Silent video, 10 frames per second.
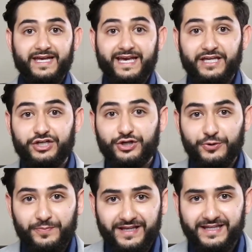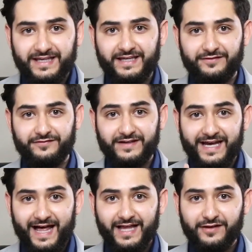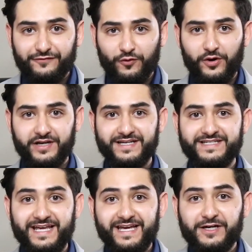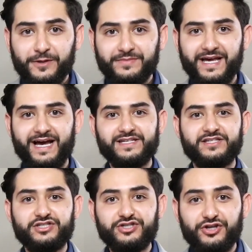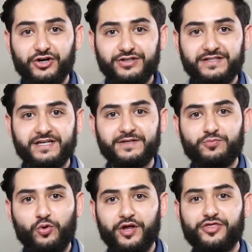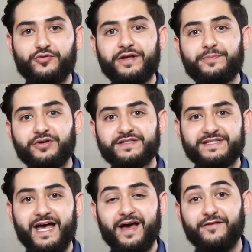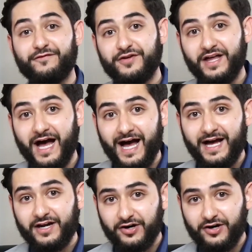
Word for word: Can you believe California's income tax is 13.3% for the high